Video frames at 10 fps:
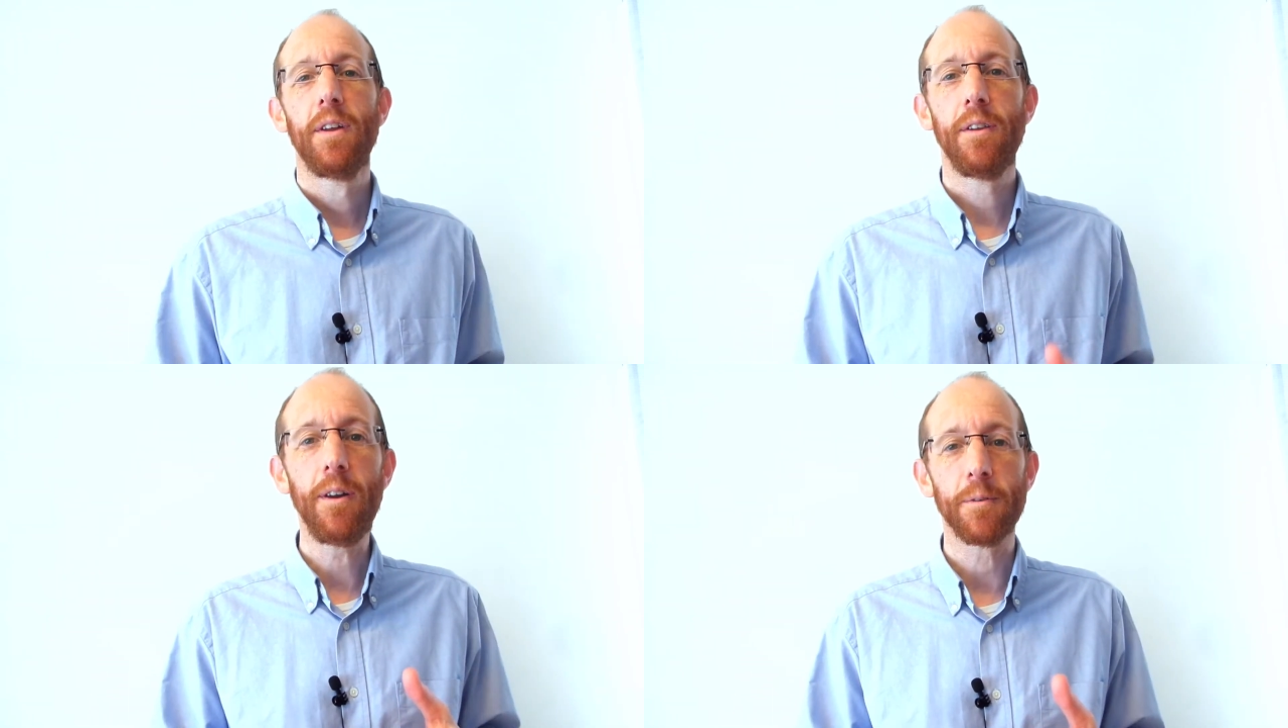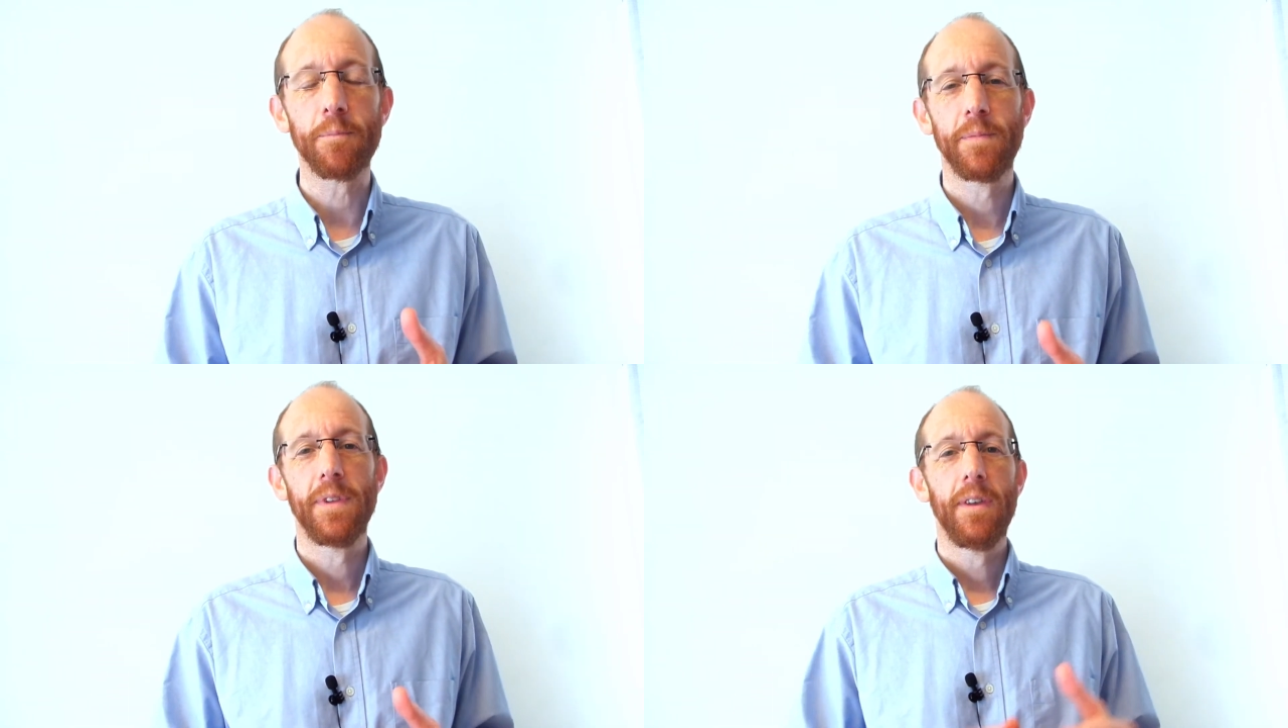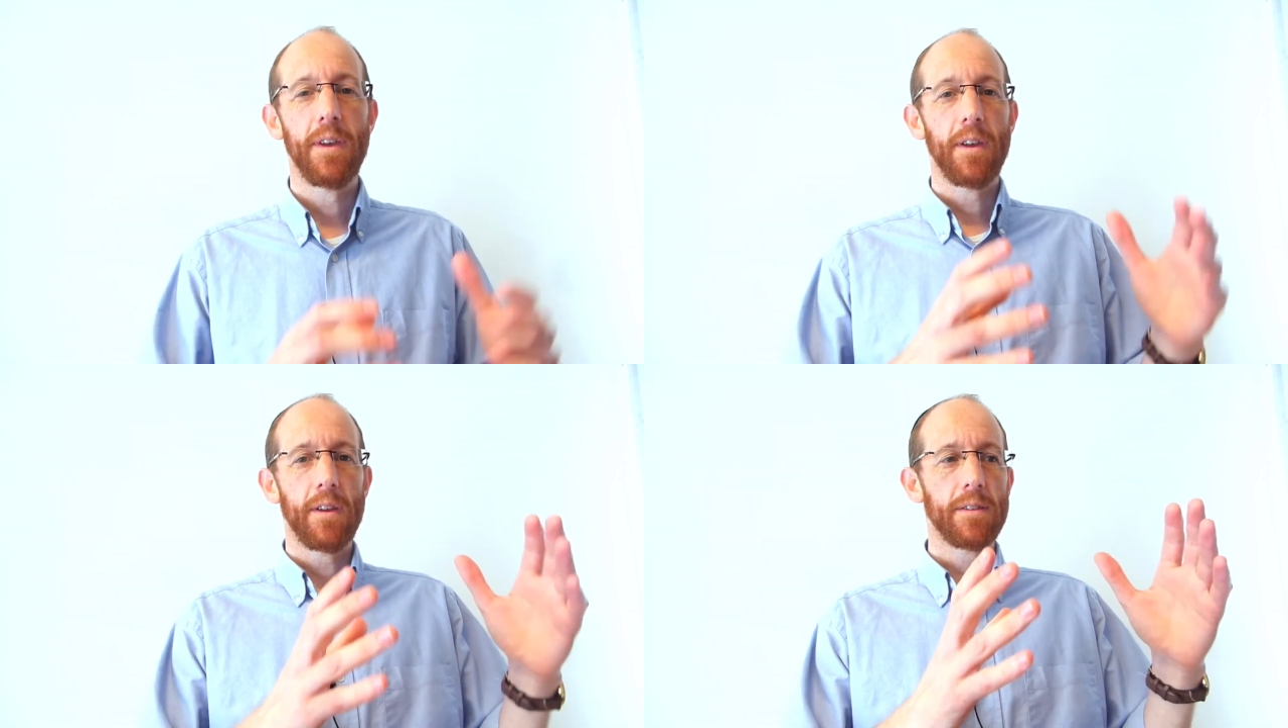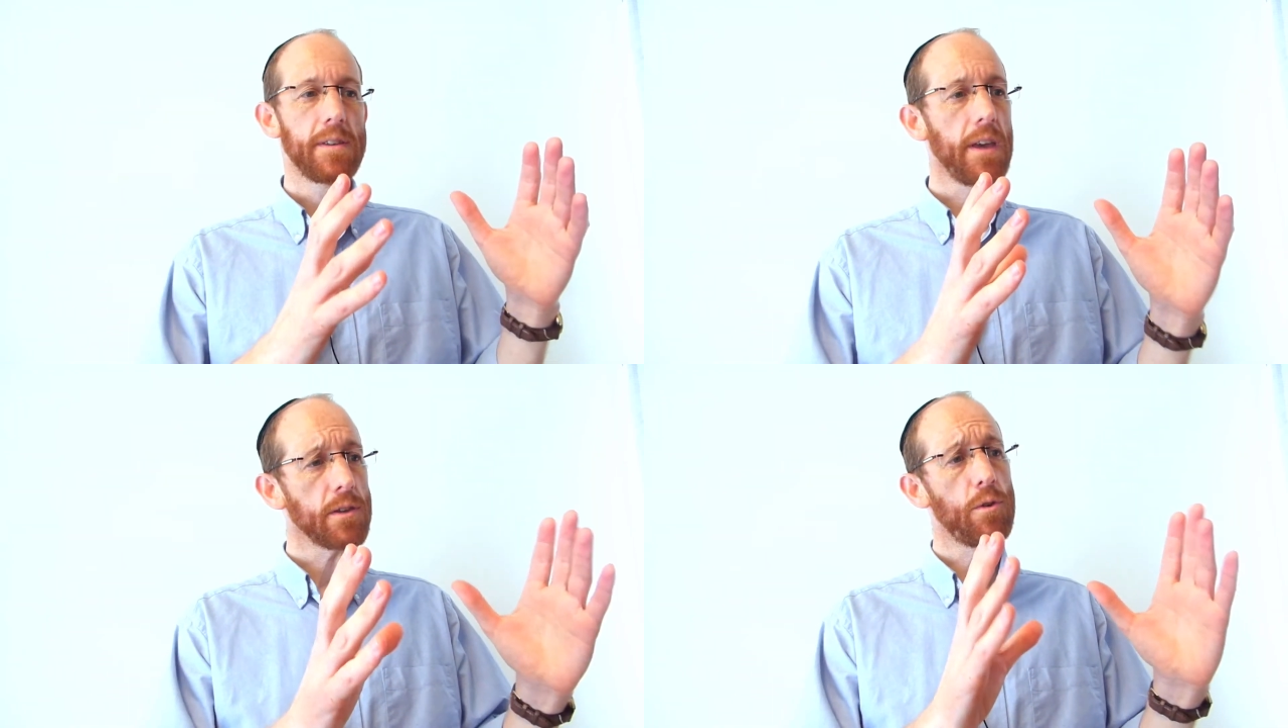No,
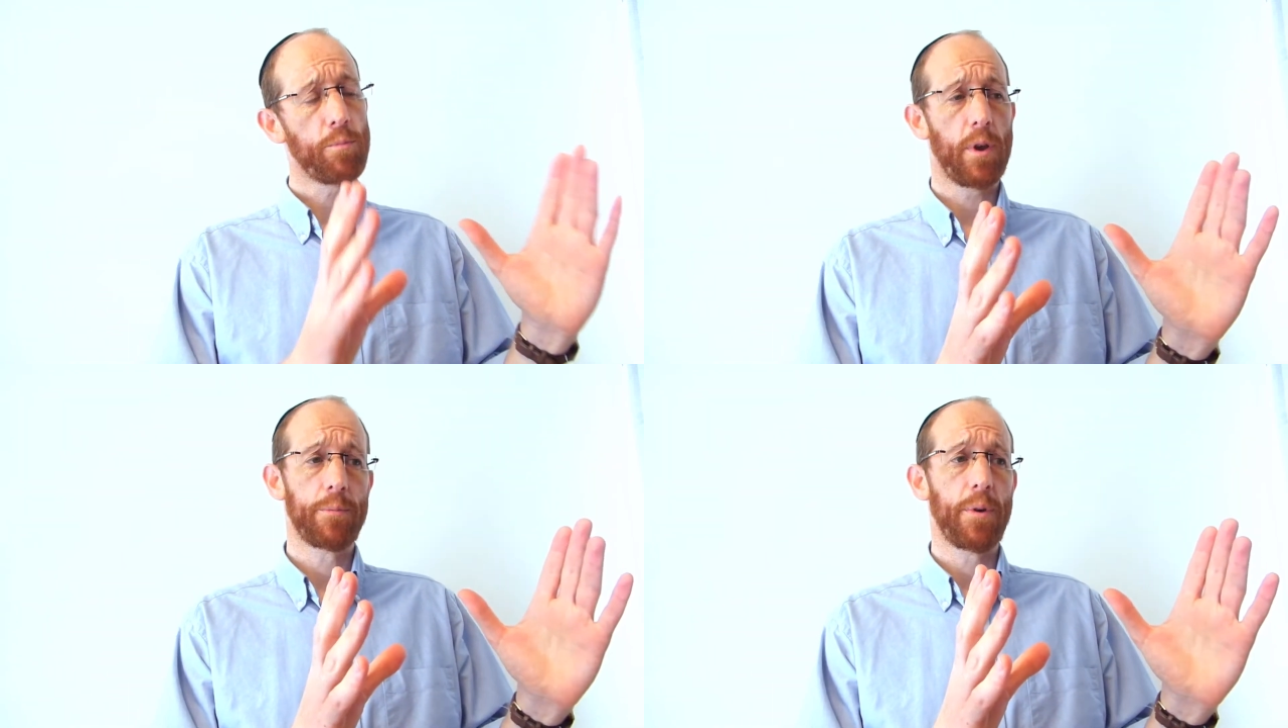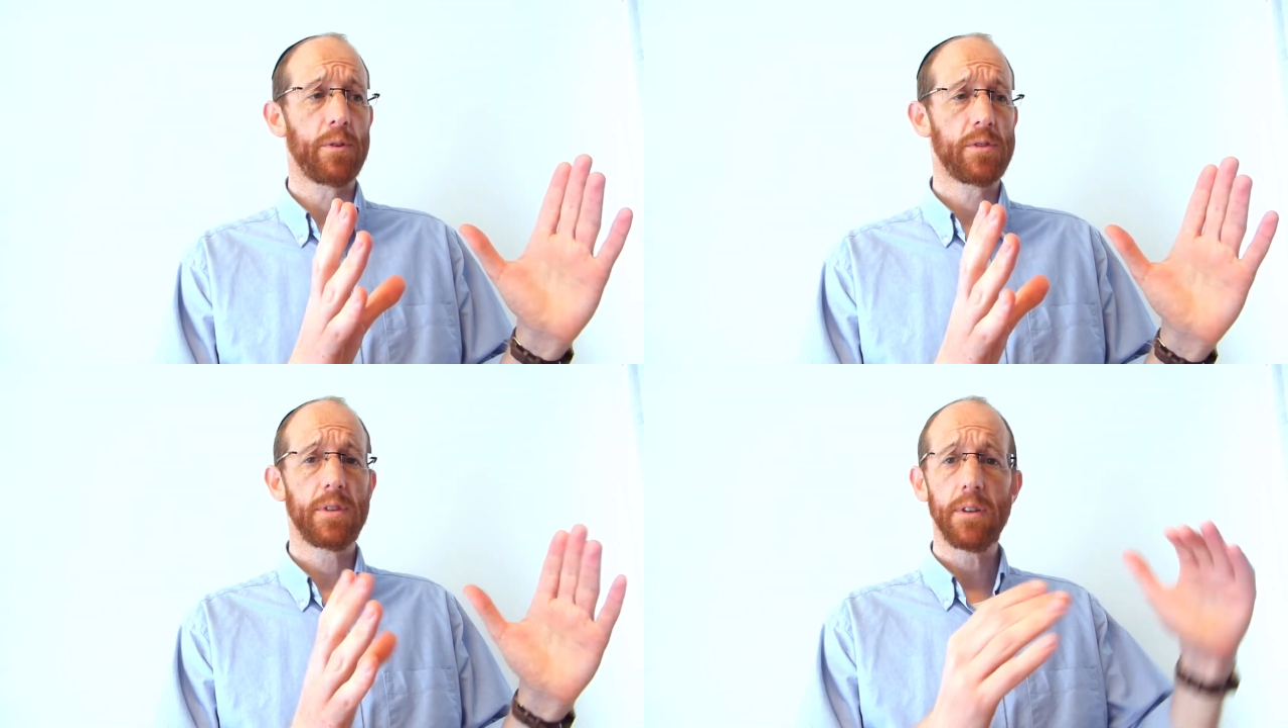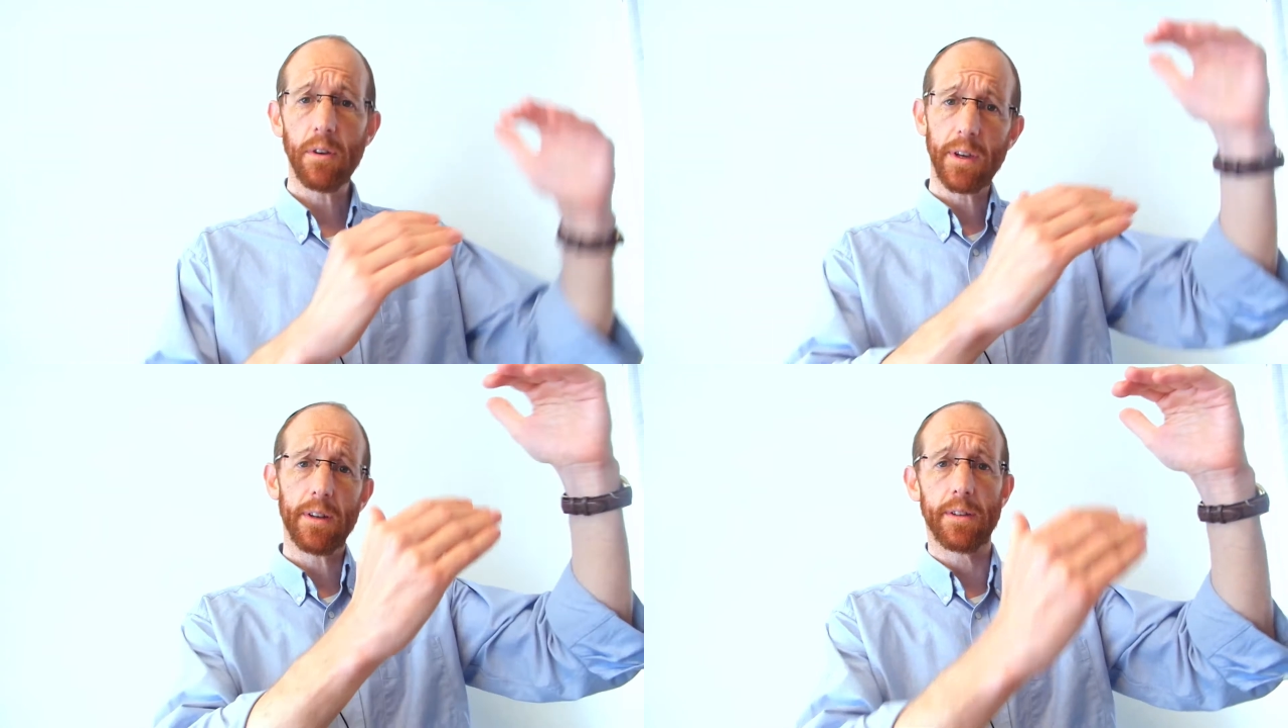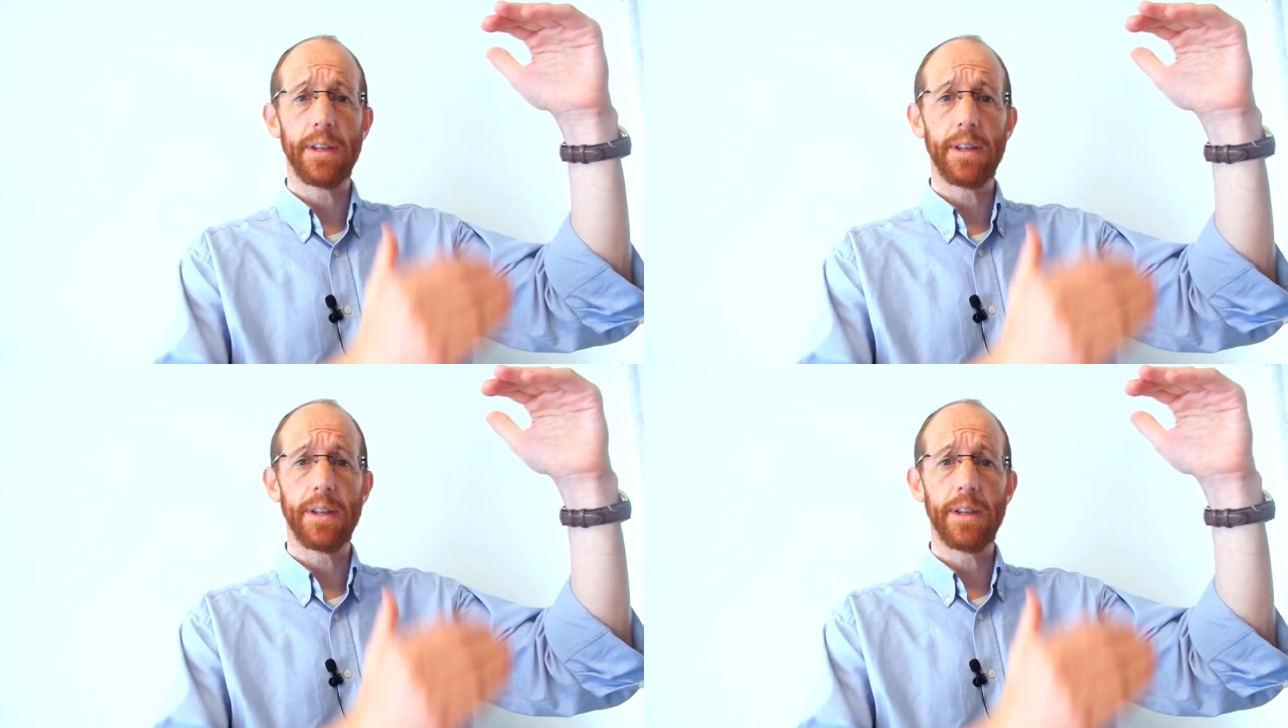take your blog post and look at it.